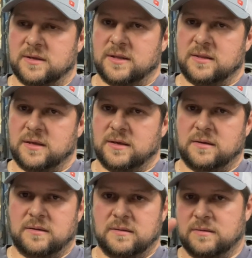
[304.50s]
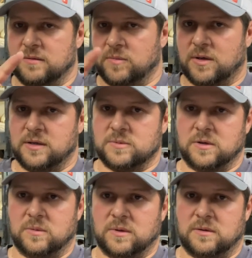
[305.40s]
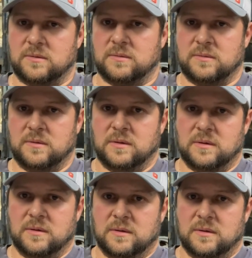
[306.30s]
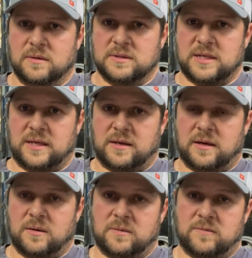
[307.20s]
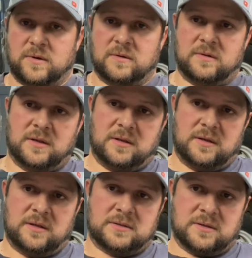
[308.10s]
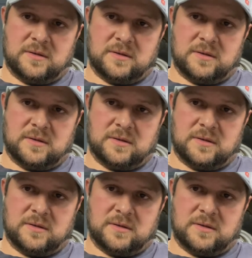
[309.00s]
I think the body's pretty well taken care of, other than these